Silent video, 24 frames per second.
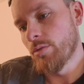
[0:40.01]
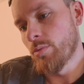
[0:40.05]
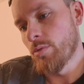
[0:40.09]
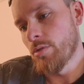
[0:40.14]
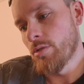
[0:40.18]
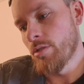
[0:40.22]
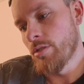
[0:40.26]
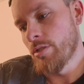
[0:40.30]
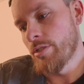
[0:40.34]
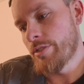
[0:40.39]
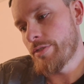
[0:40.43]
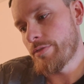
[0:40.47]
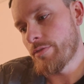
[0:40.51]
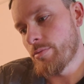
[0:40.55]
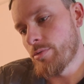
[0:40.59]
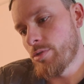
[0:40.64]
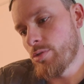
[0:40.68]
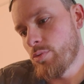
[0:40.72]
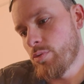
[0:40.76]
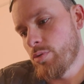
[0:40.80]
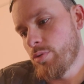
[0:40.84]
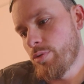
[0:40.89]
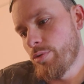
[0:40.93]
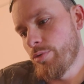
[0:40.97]
awards from
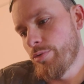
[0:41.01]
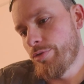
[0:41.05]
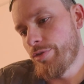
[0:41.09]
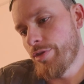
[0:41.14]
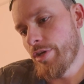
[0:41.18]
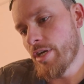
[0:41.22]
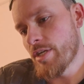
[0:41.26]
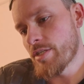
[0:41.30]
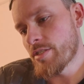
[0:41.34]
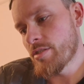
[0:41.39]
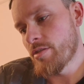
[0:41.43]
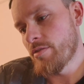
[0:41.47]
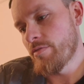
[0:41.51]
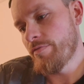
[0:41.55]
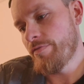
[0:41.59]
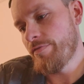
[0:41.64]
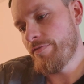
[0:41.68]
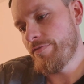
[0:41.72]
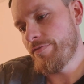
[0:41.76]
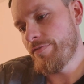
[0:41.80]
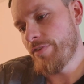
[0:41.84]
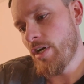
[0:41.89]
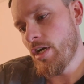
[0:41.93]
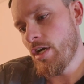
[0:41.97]

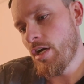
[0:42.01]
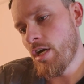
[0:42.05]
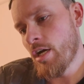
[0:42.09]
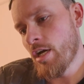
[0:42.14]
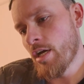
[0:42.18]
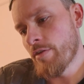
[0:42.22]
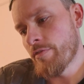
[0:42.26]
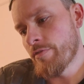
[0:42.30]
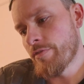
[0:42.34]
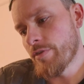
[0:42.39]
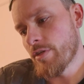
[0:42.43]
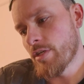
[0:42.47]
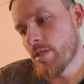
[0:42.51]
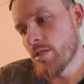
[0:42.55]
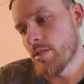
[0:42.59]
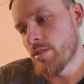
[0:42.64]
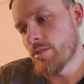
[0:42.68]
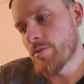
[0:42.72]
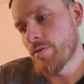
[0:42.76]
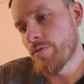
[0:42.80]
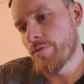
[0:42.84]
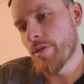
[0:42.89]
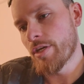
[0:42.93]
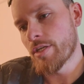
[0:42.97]
2005
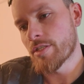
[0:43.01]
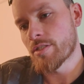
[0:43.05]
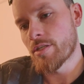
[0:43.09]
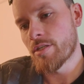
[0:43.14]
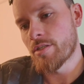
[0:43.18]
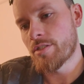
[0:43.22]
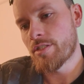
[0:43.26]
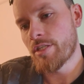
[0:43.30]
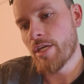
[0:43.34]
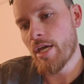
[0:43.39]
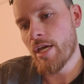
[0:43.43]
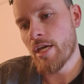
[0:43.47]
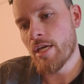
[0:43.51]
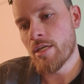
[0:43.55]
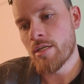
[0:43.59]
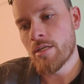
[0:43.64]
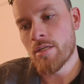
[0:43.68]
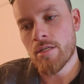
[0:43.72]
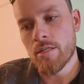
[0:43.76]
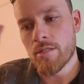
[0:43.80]
and 2010.